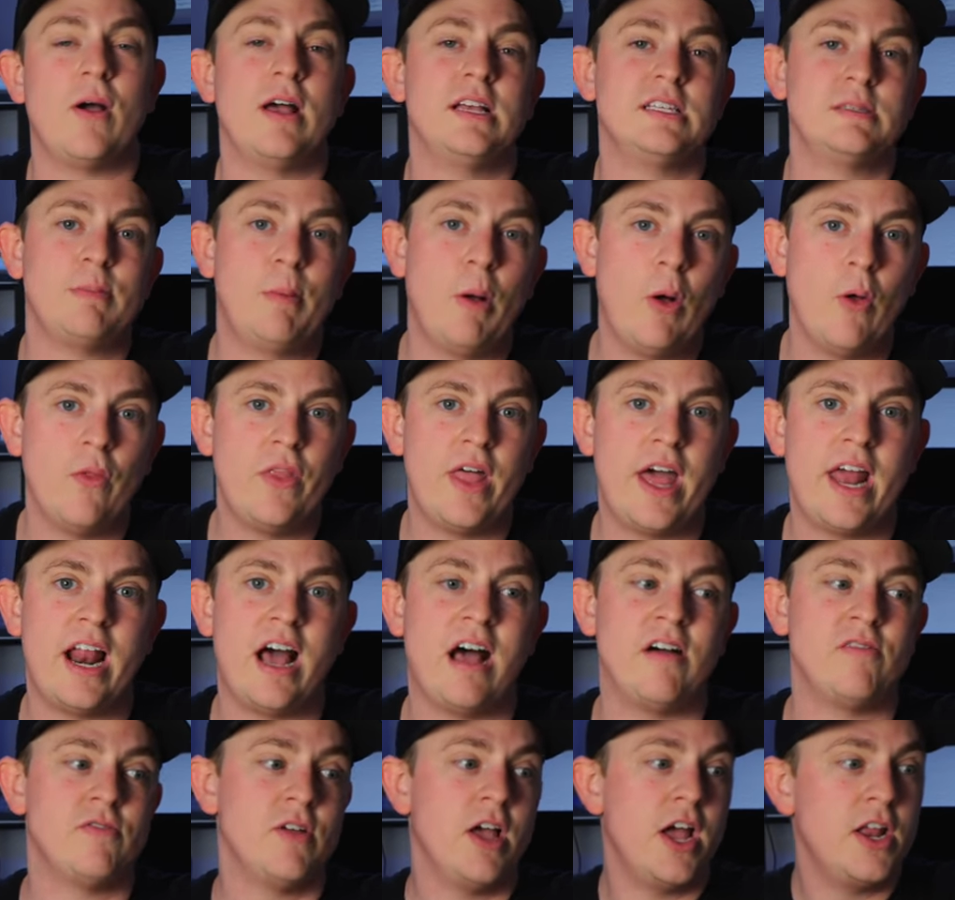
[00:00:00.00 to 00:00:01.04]
has pulled that
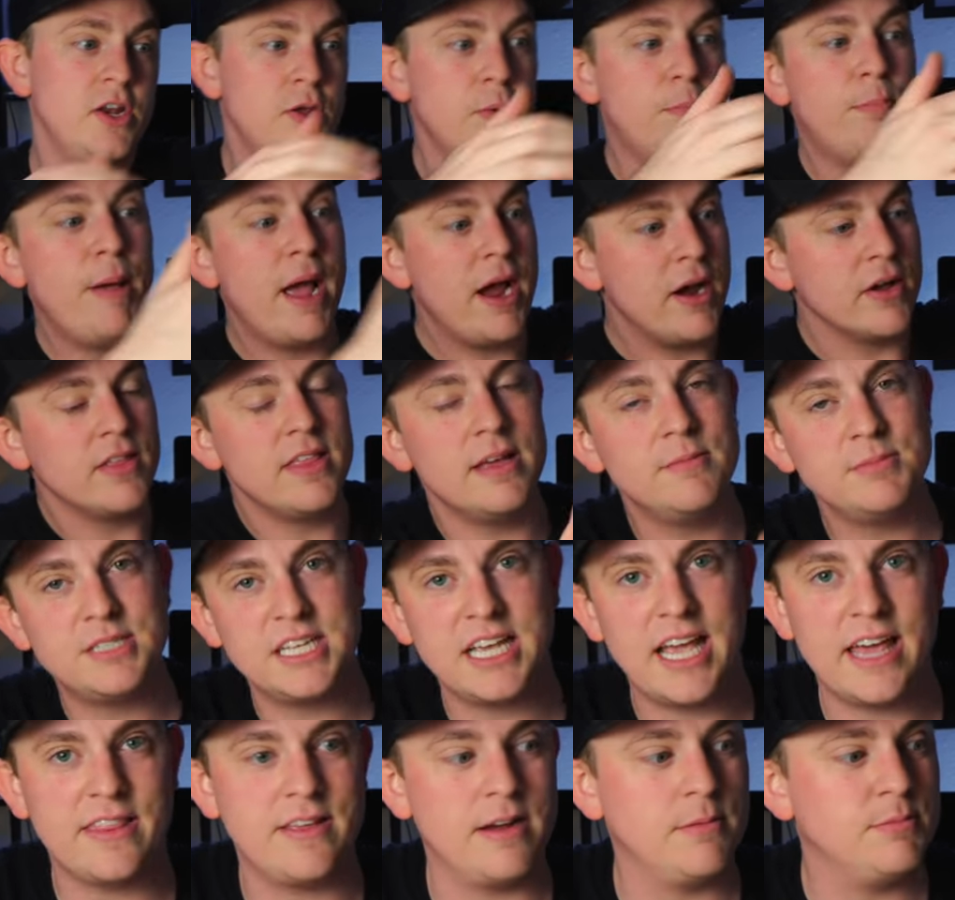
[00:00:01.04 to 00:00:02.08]
off and you pair them
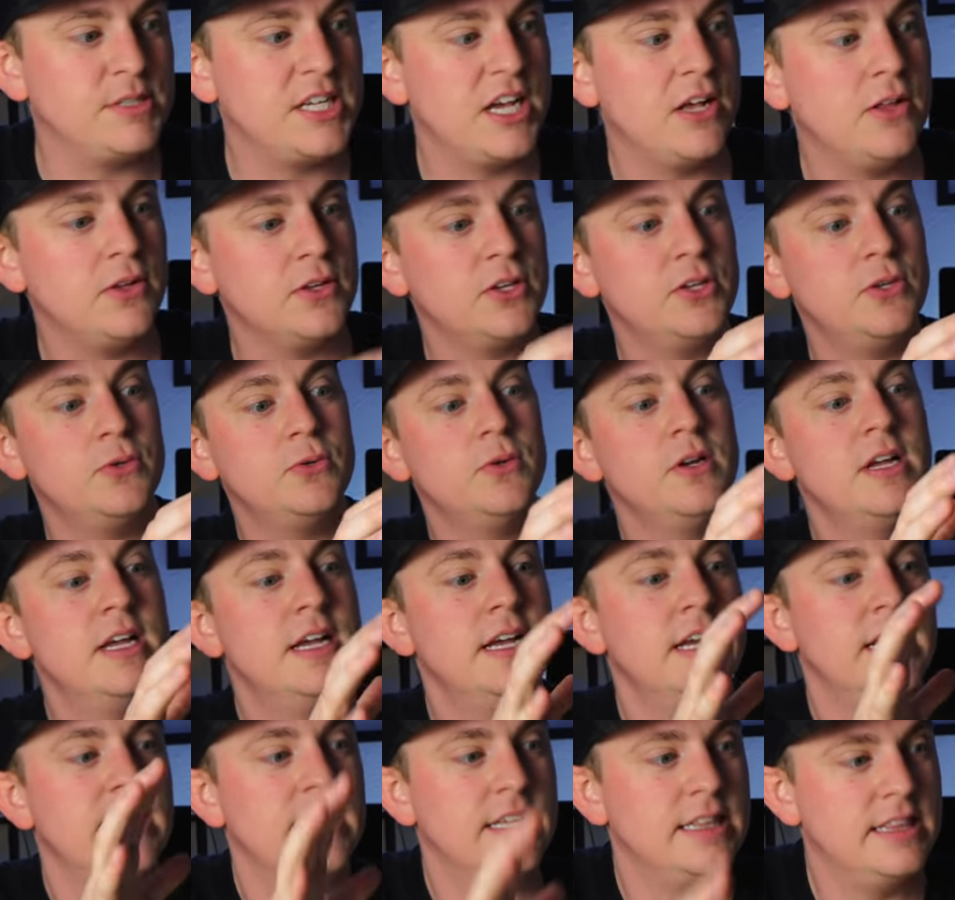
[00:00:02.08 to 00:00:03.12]
together, I'm telling you,
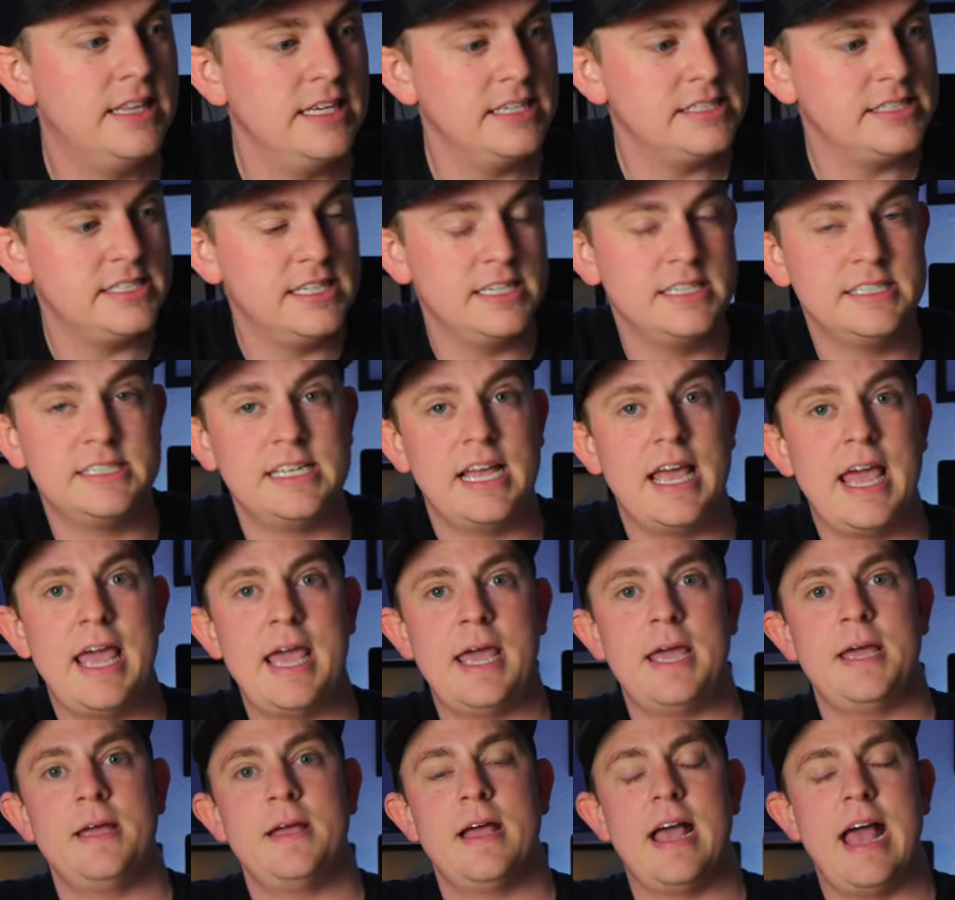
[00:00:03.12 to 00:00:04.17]
this is
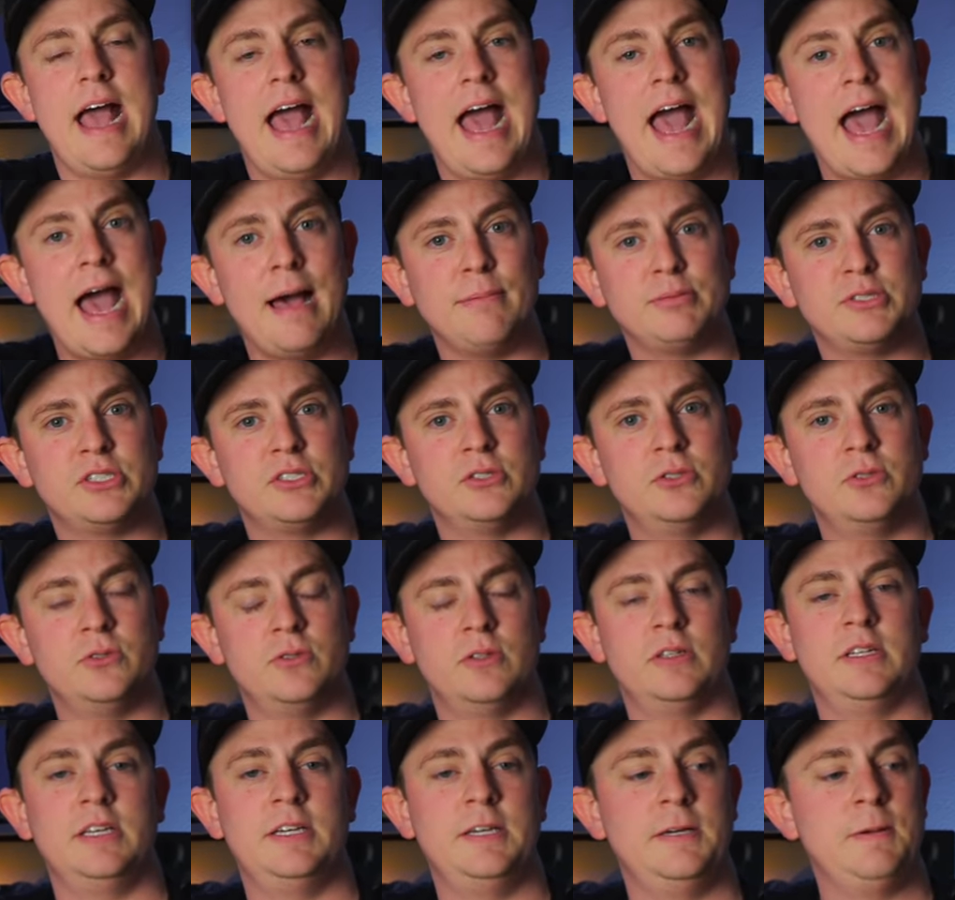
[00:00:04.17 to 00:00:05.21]
a
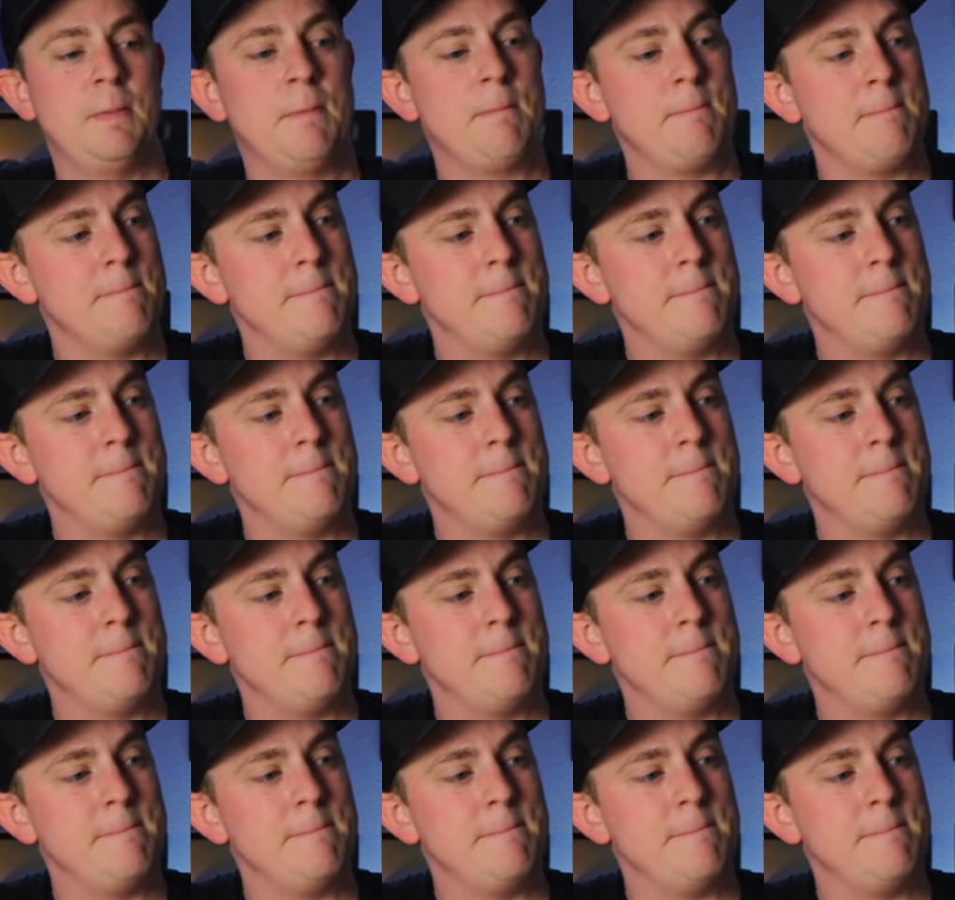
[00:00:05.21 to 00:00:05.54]
absolutely